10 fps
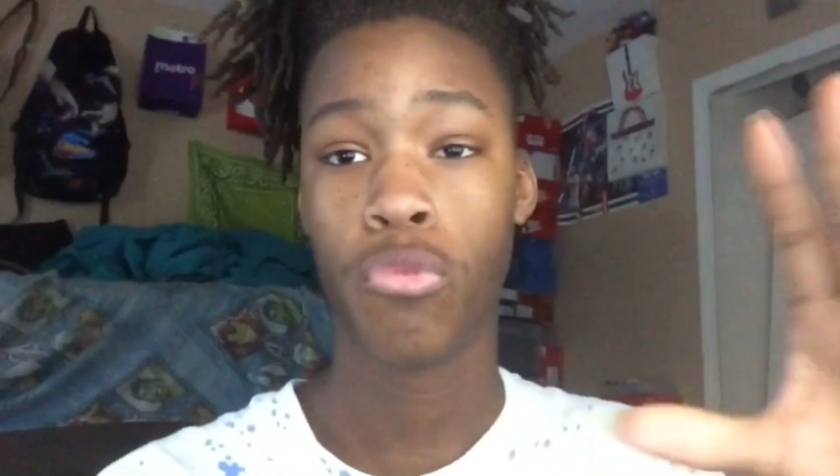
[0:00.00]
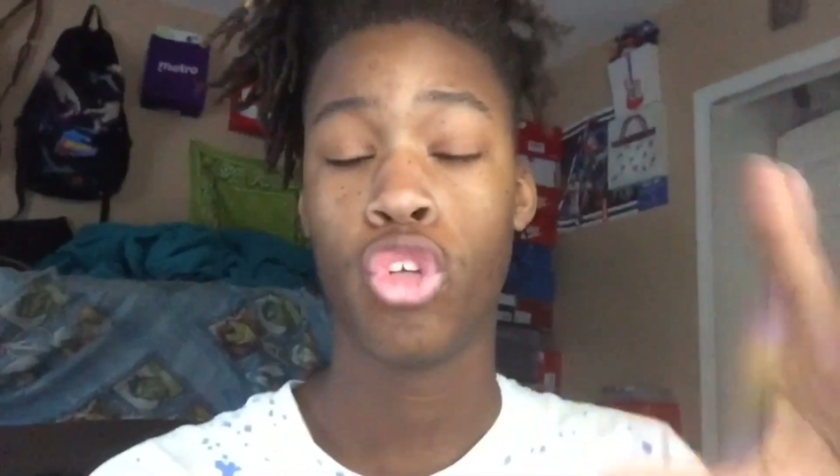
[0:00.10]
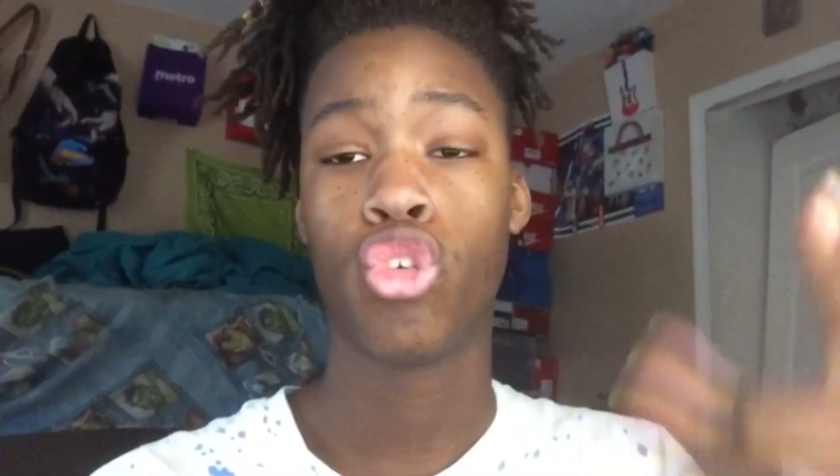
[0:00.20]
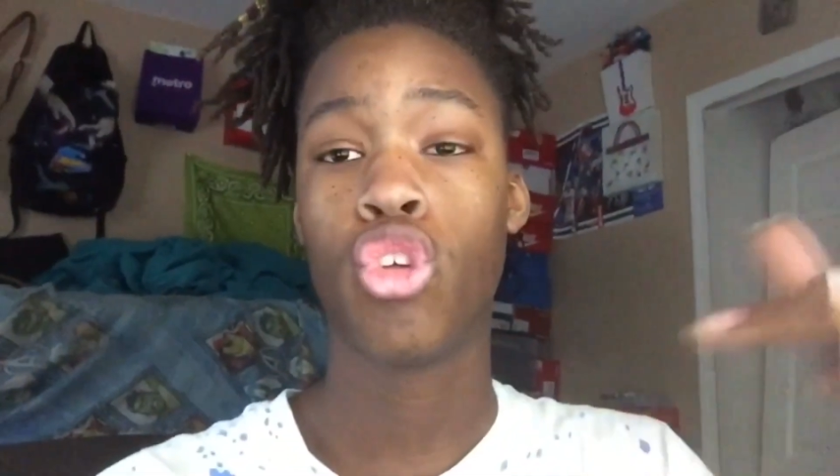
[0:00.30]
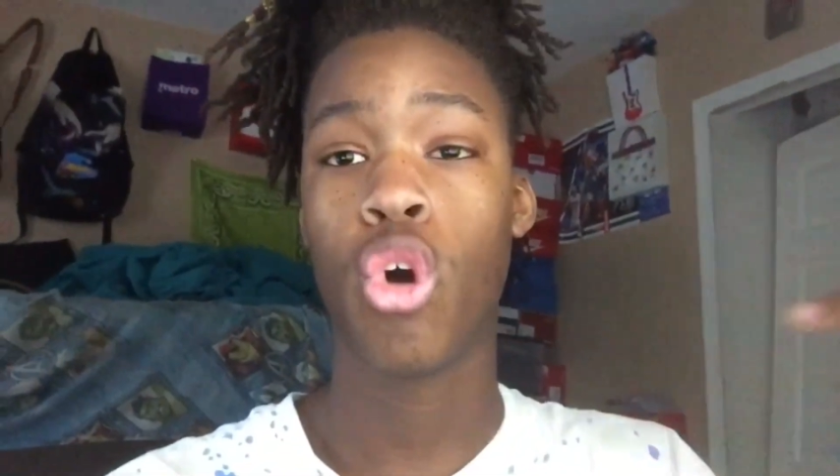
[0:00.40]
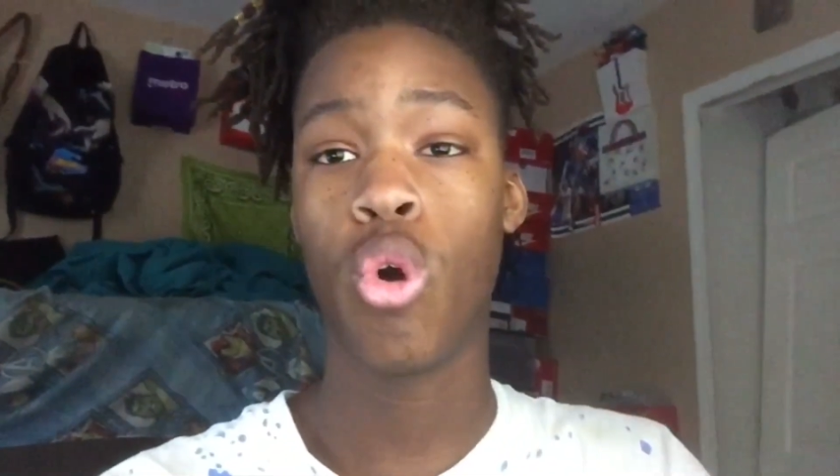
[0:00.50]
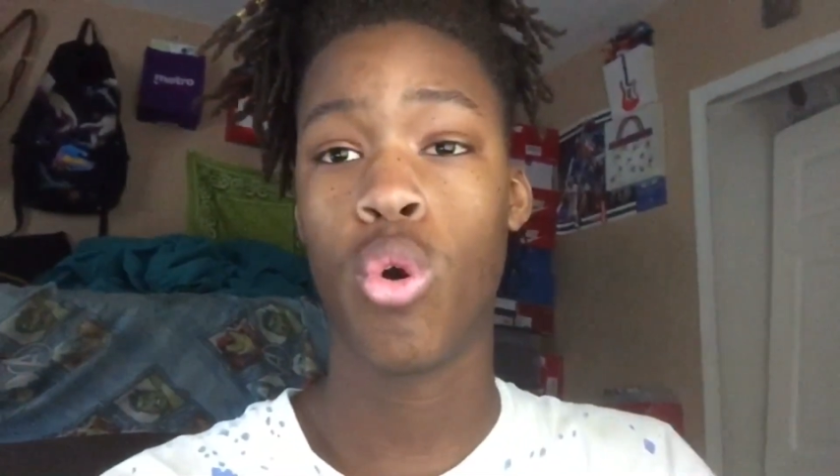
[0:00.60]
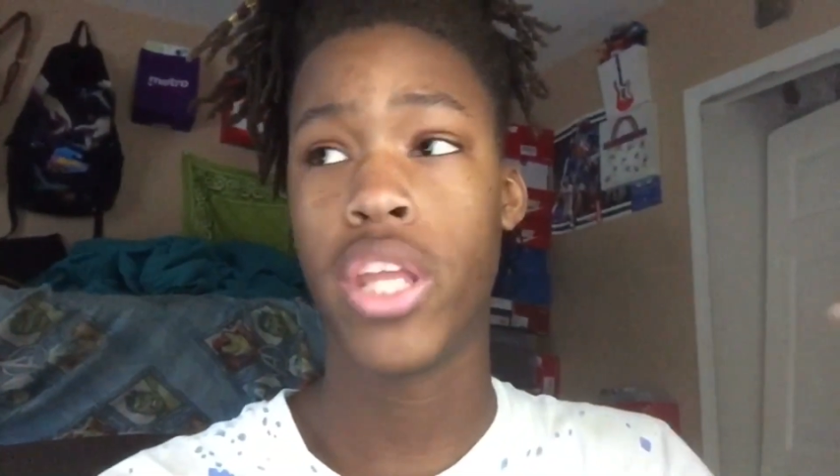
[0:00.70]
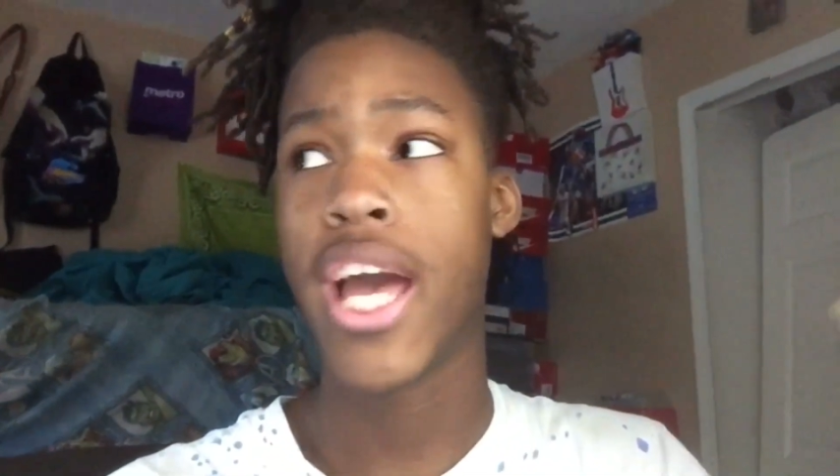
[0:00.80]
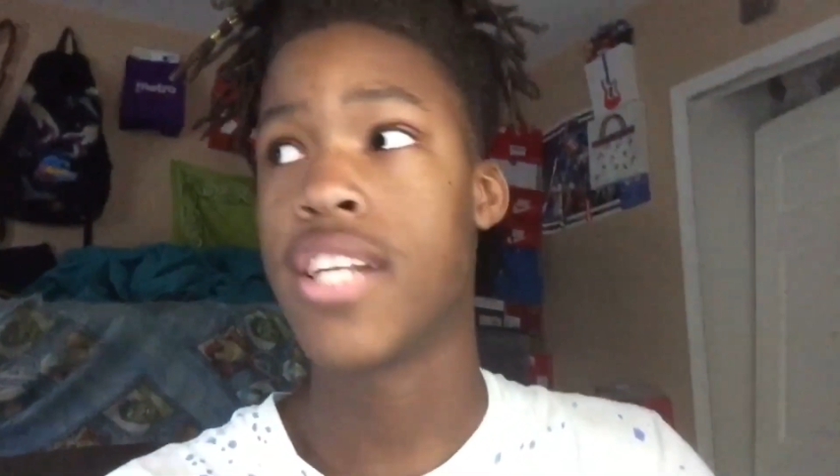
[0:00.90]
So
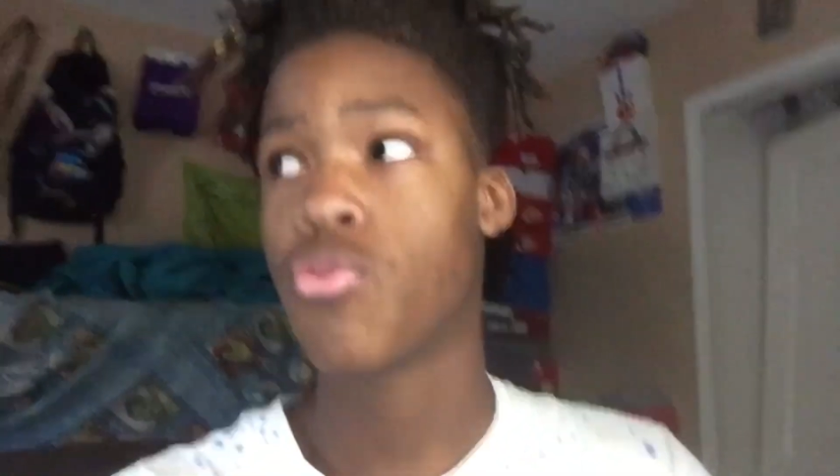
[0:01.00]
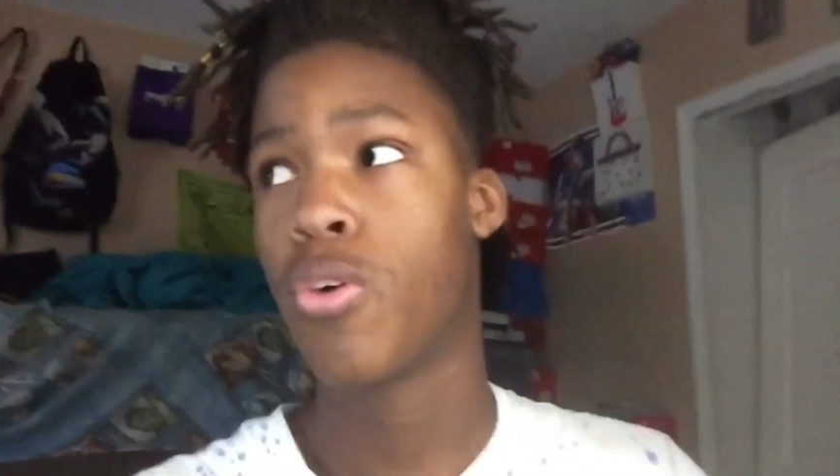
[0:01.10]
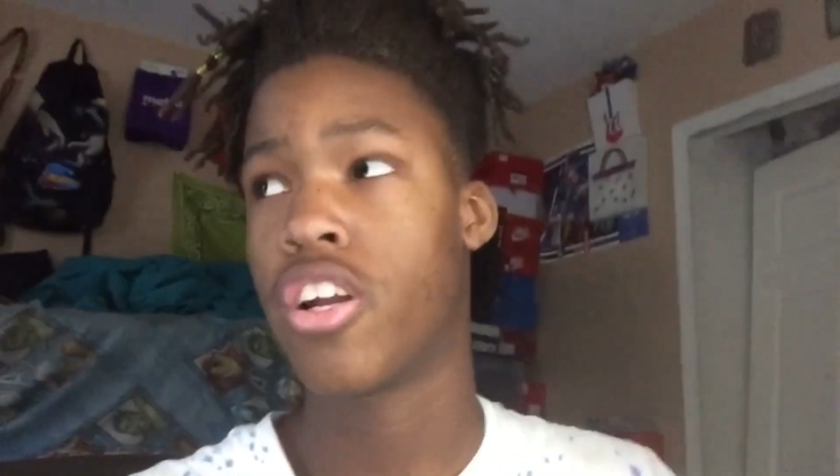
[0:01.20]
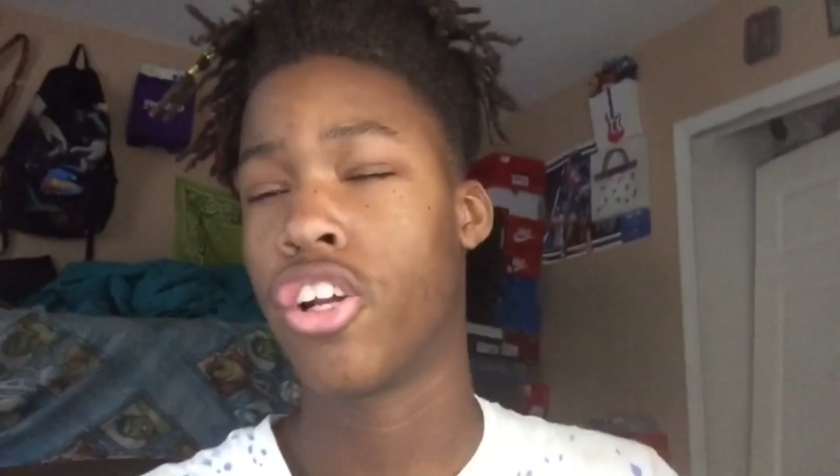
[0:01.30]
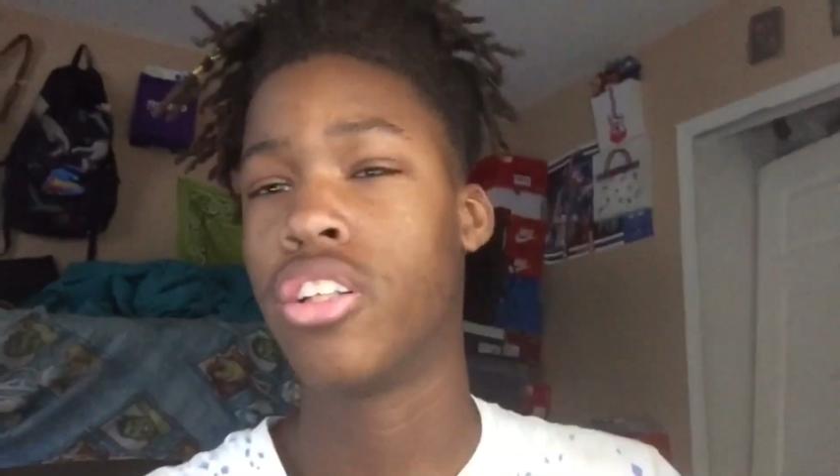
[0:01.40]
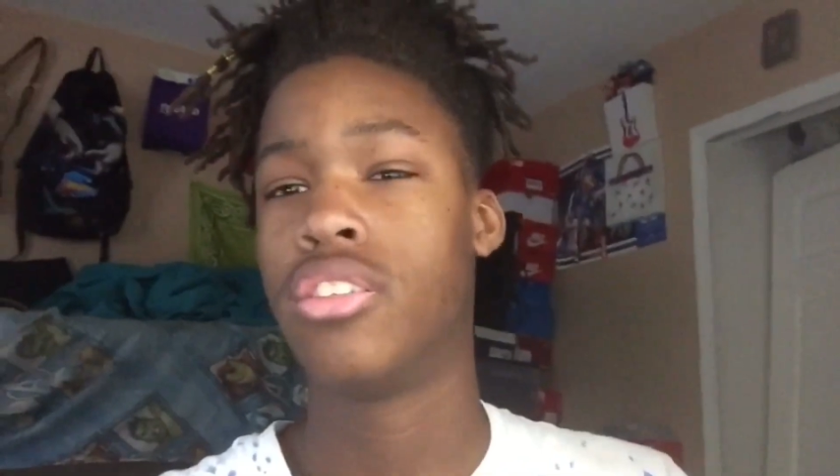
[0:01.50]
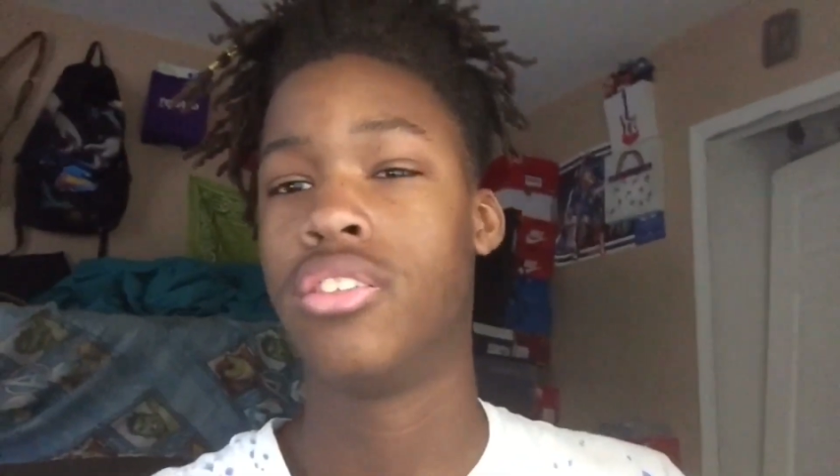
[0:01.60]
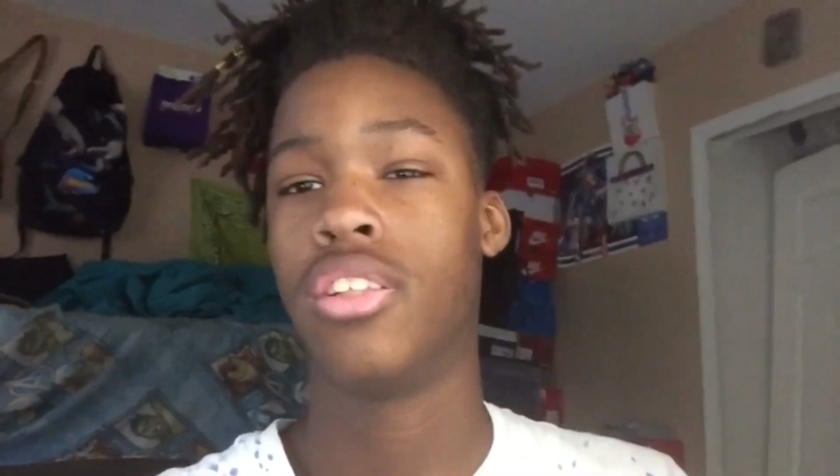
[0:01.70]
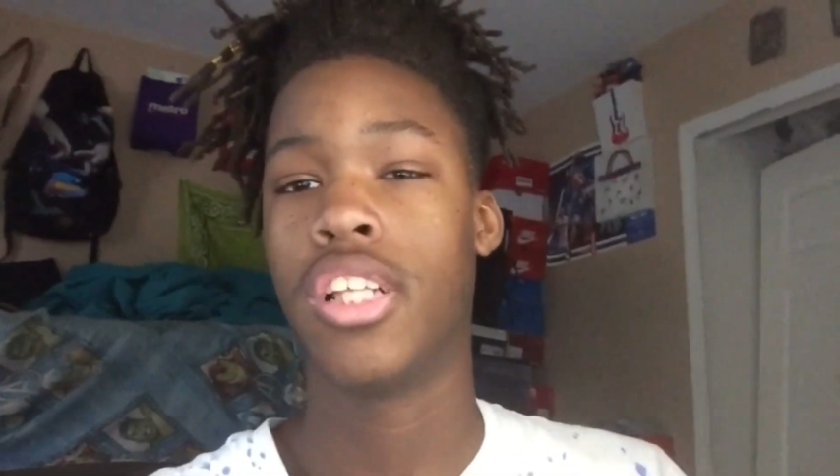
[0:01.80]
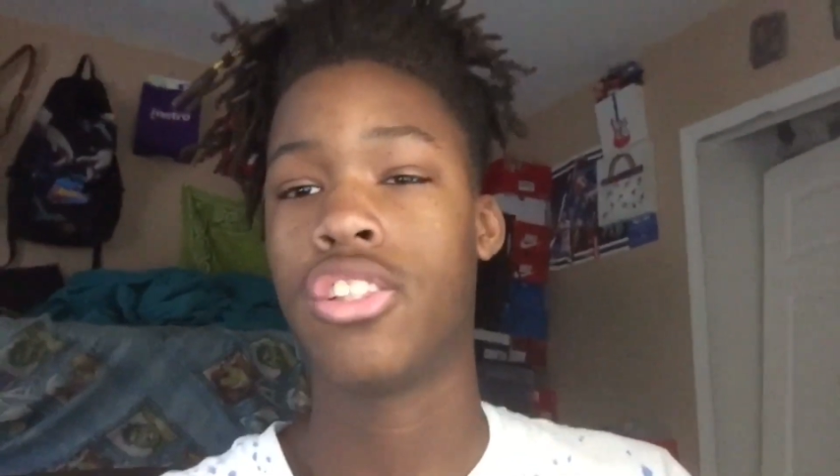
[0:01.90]
yeah, I just wanted
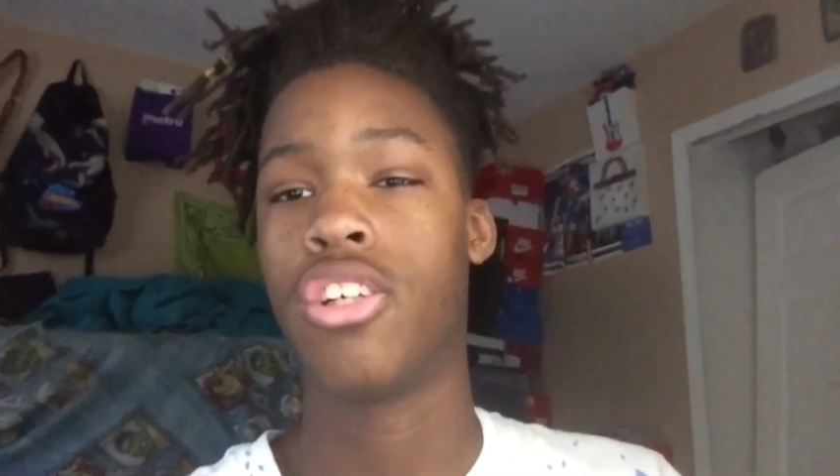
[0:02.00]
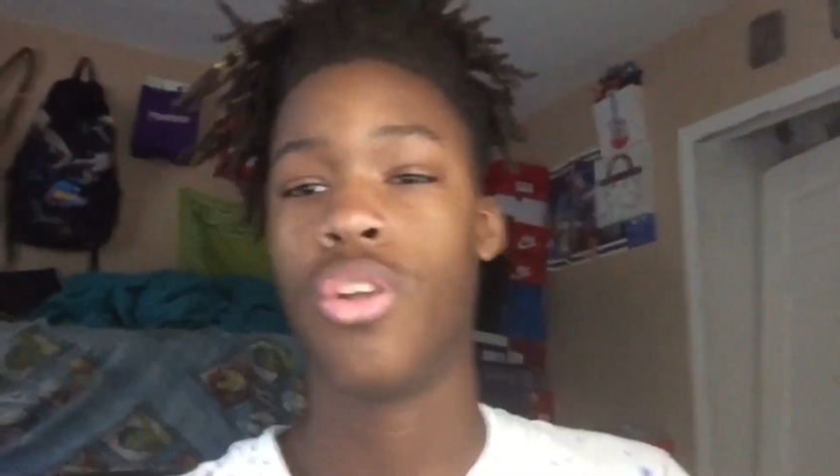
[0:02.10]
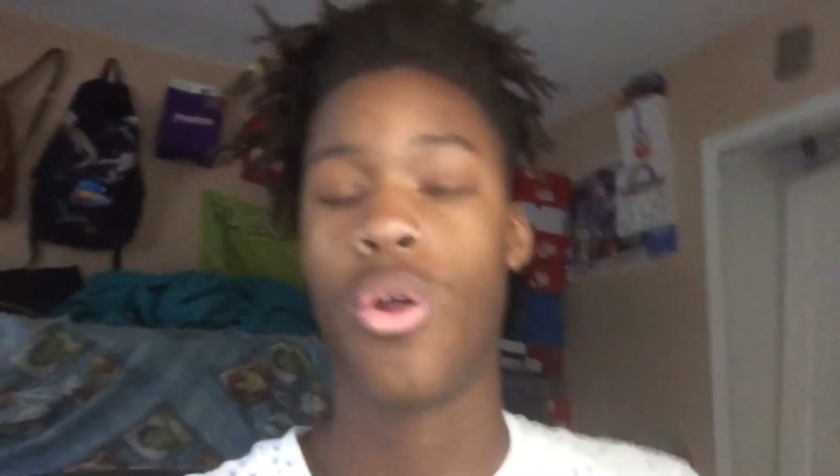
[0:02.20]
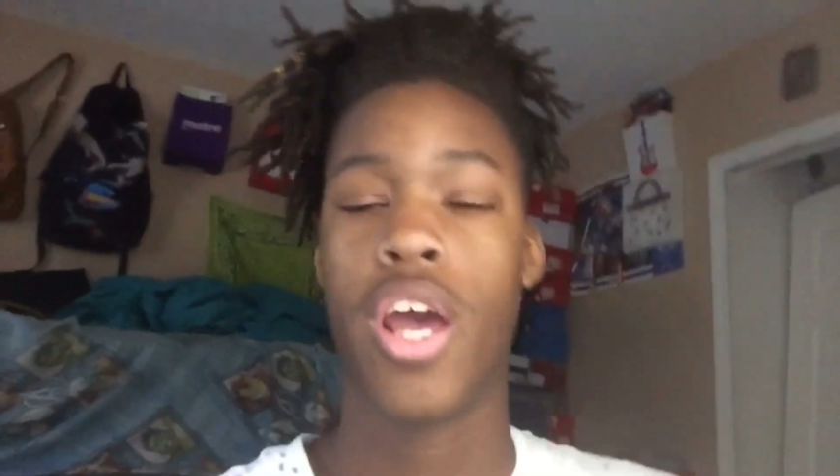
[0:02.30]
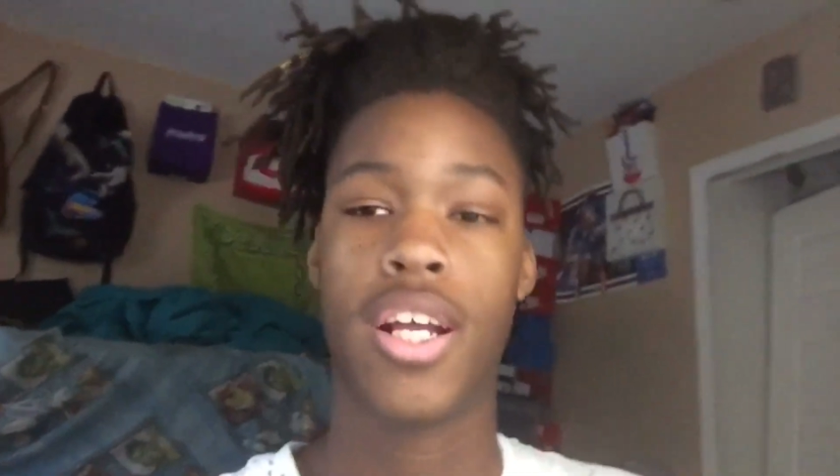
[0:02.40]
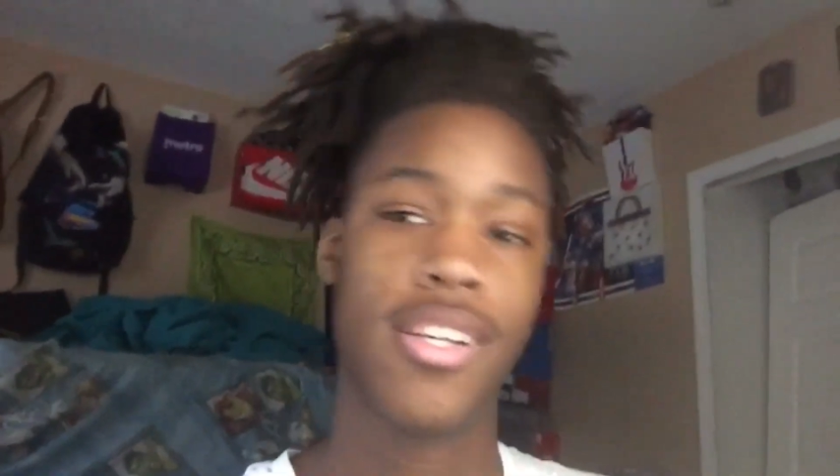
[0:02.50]
to let y'all know that,